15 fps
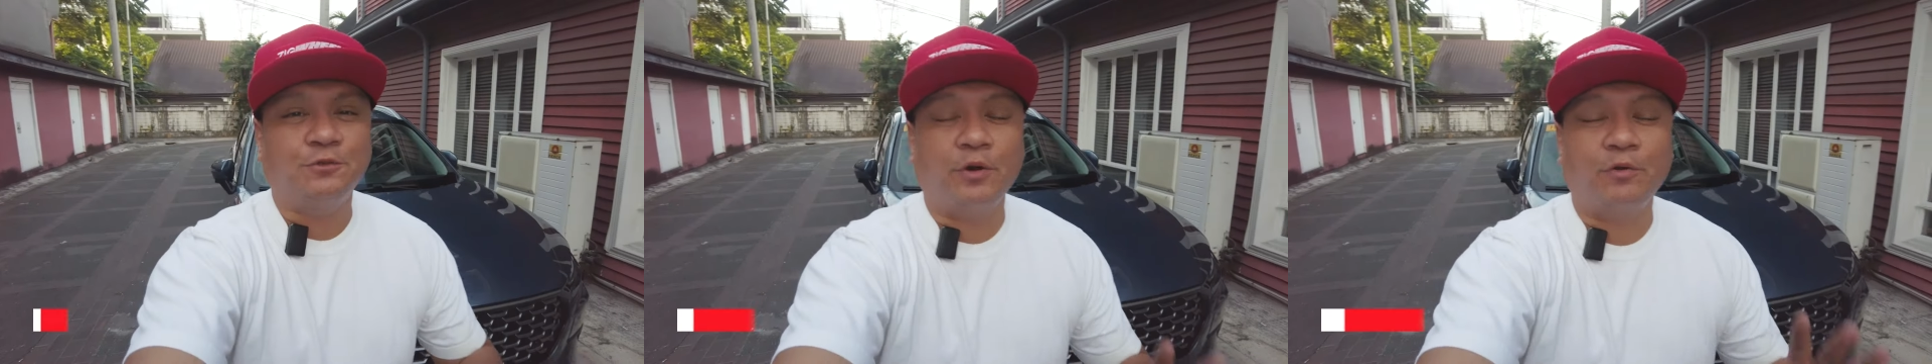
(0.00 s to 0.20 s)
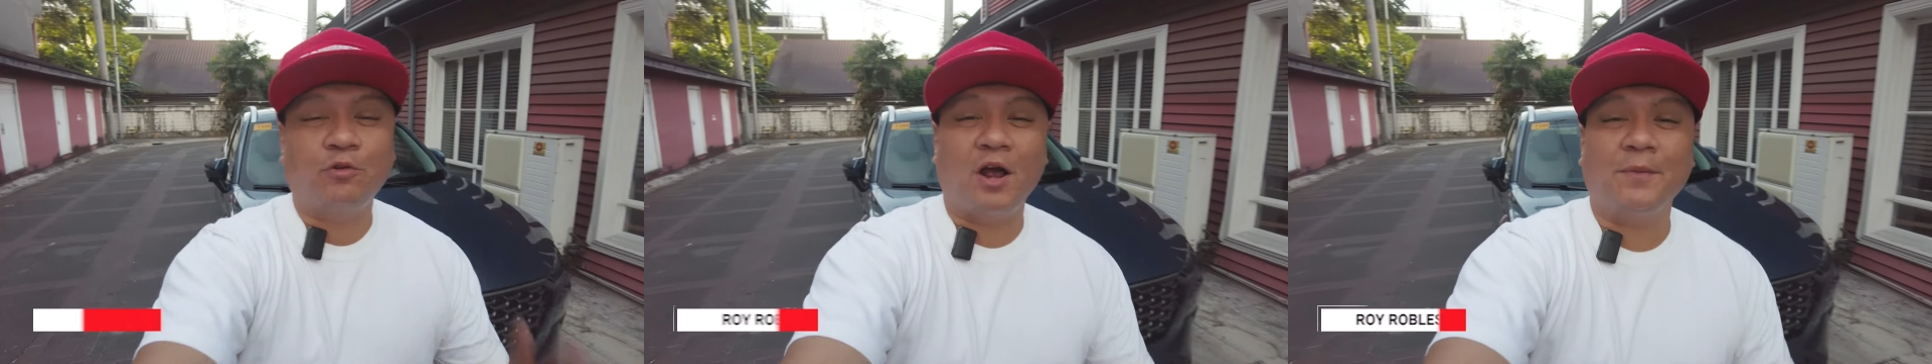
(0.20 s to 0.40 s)

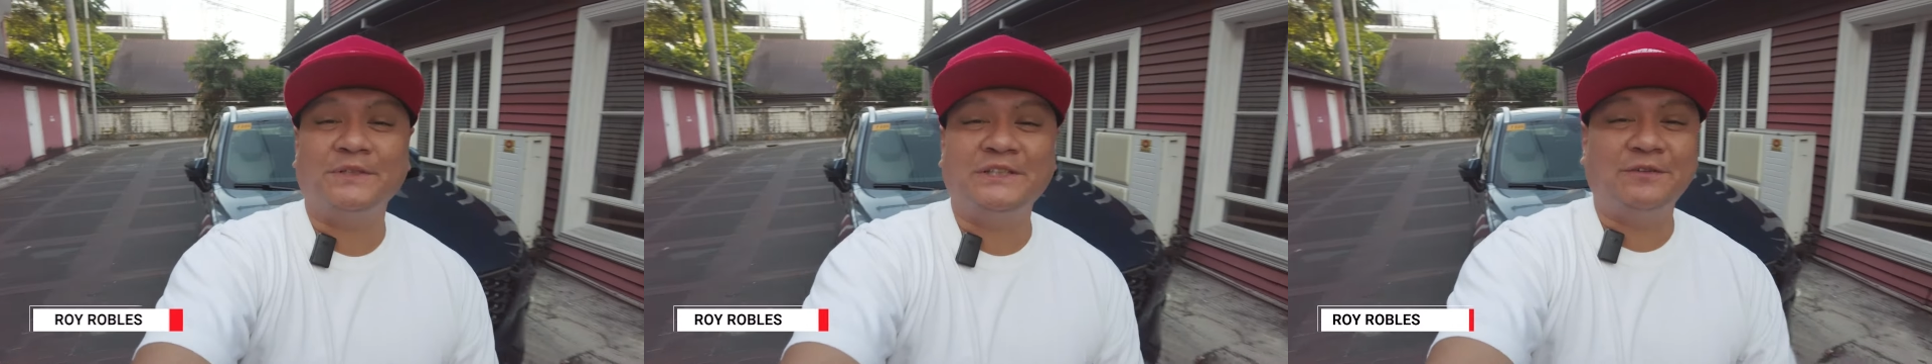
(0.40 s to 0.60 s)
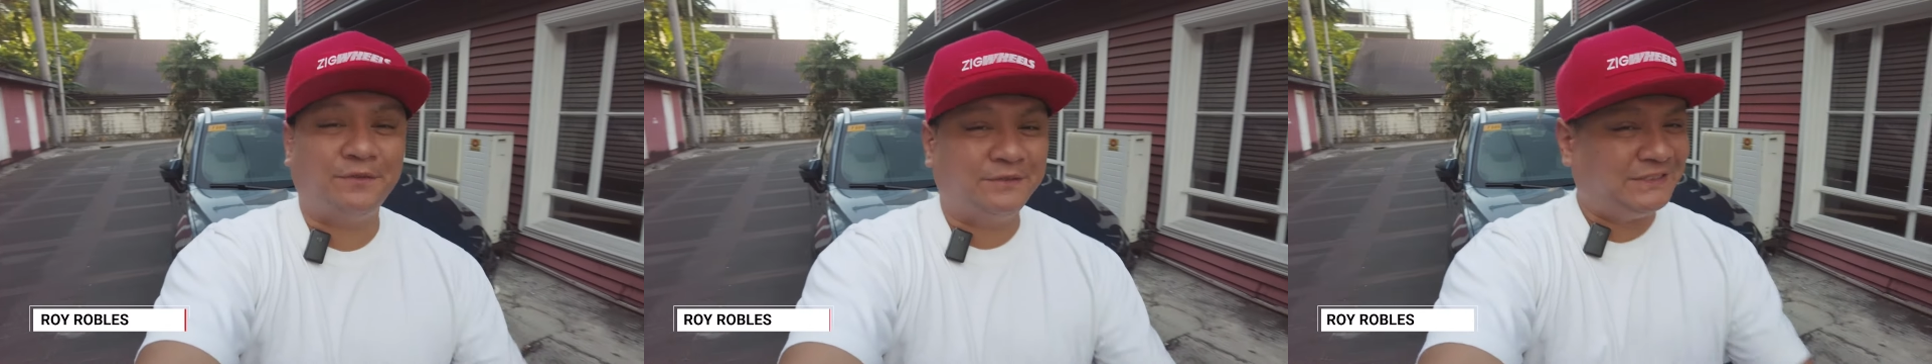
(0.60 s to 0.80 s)
Roy
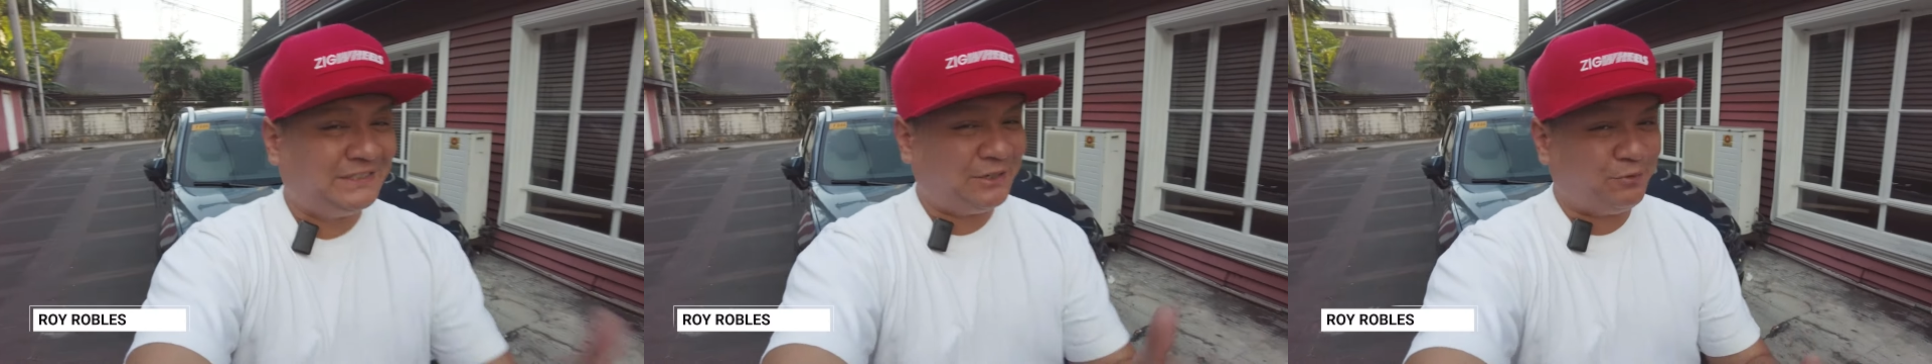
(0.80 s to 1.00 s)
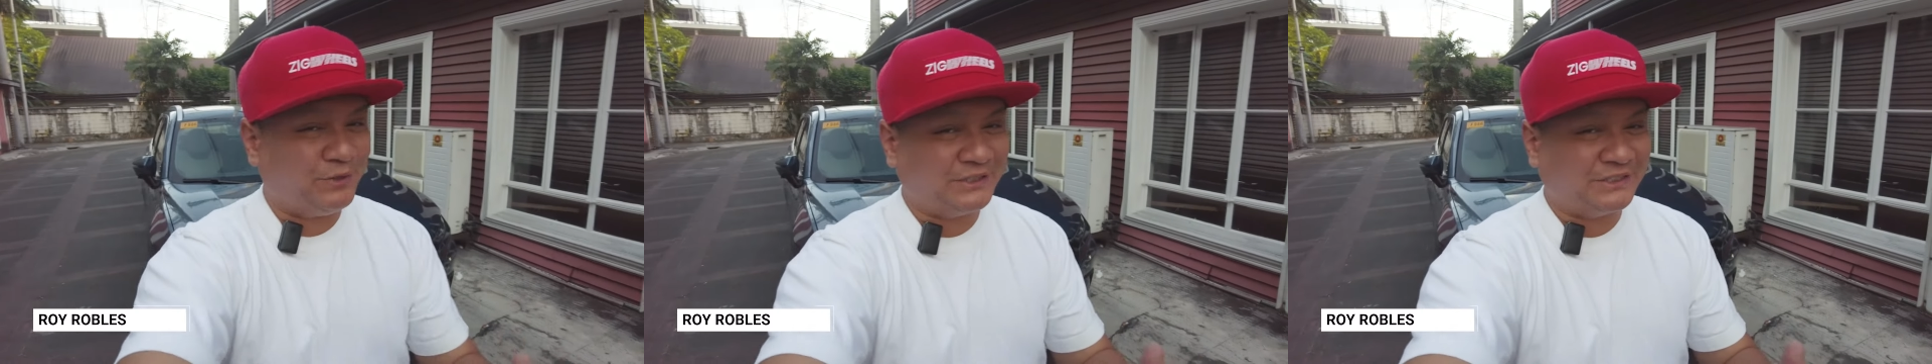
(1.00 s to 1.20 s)
Robles here from
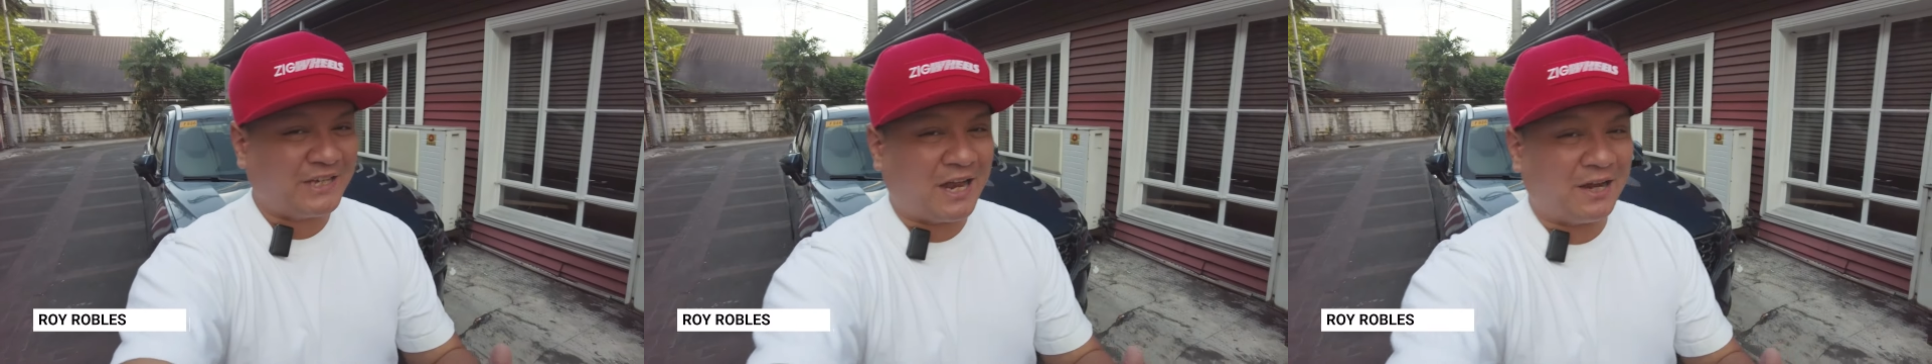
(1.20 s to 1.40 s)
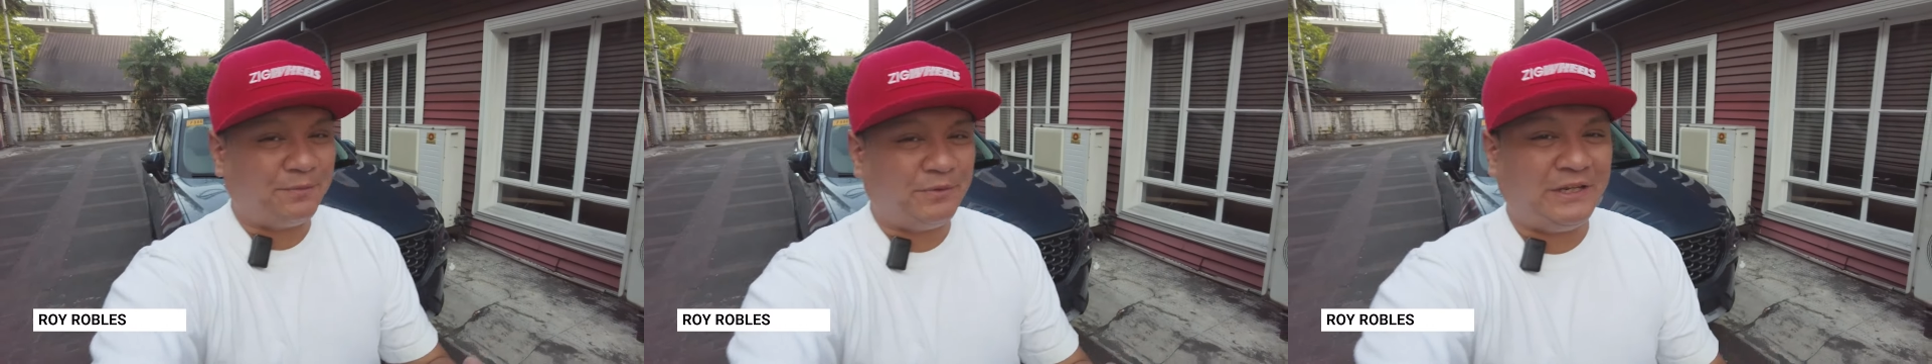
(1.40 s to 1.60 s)

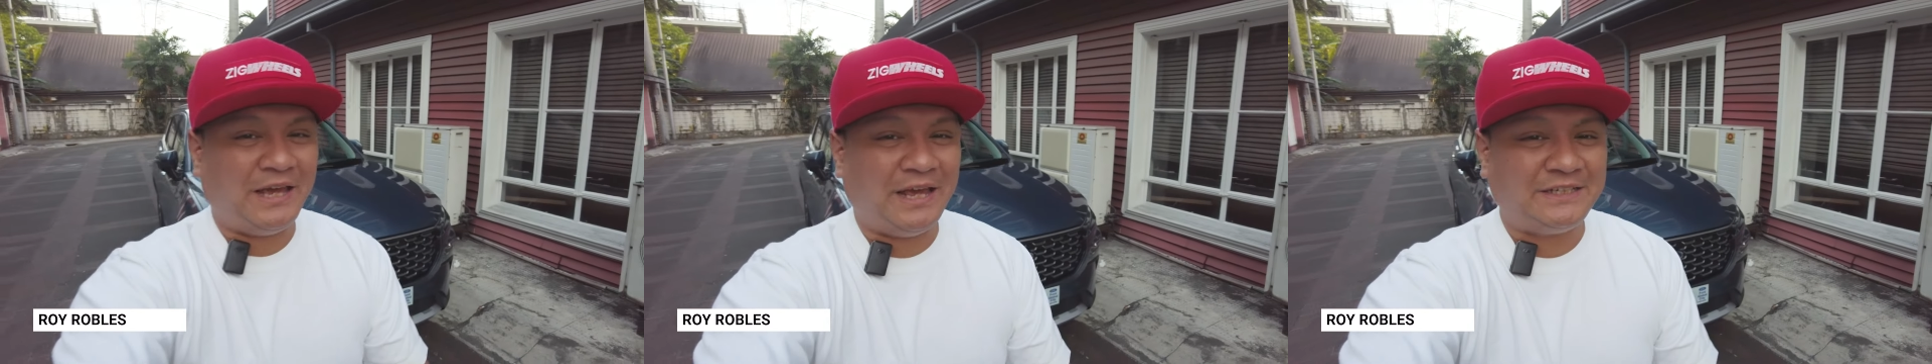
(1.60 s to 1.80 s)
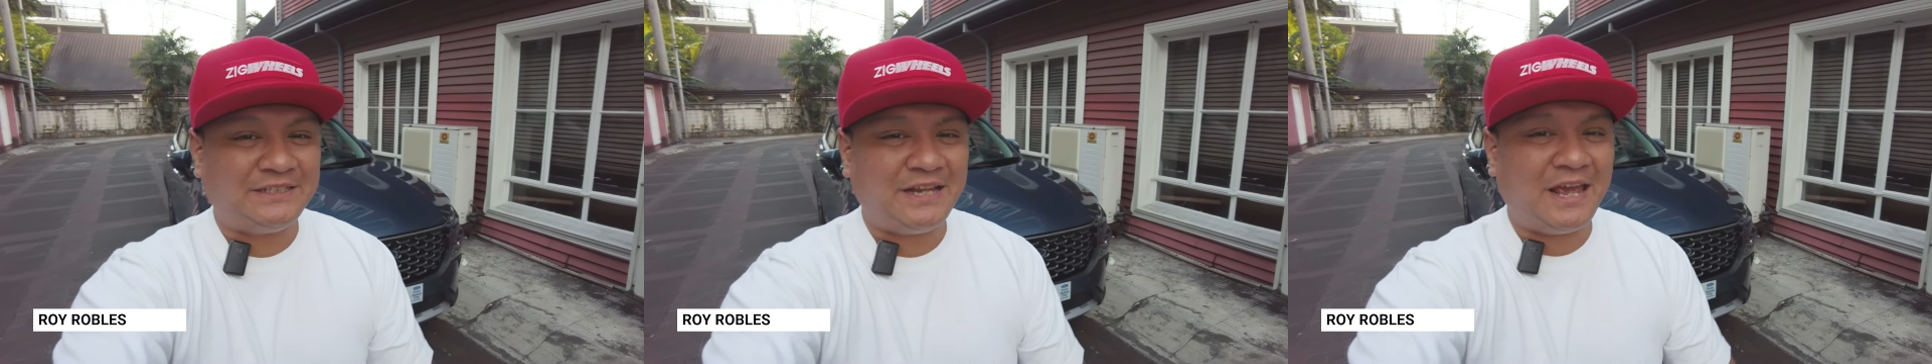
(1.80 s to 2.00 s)

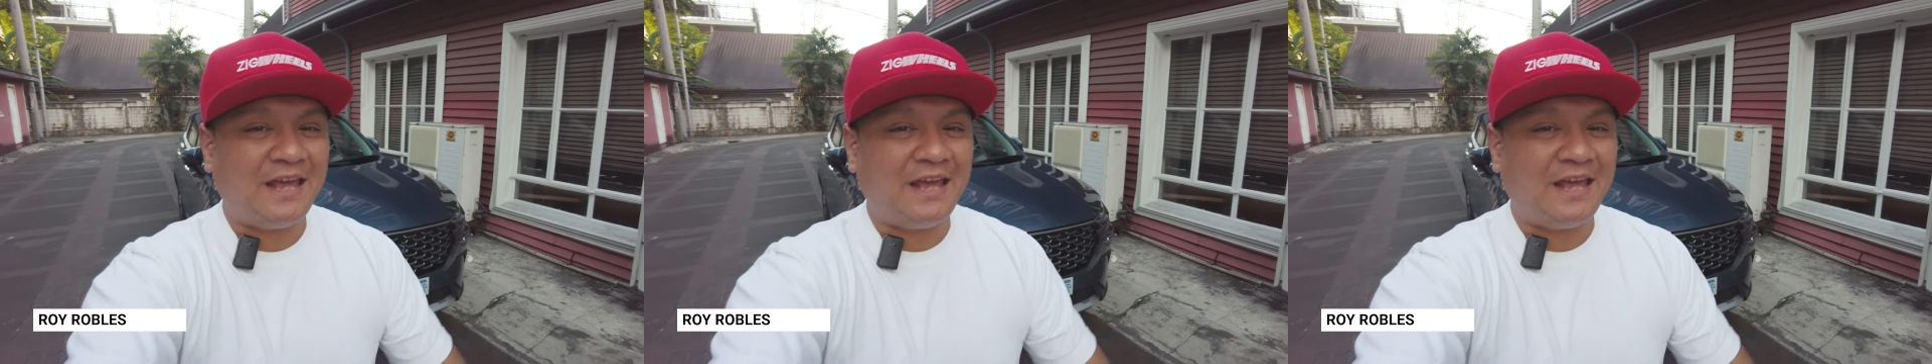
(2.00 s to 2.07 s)
Zigwheels.Ph,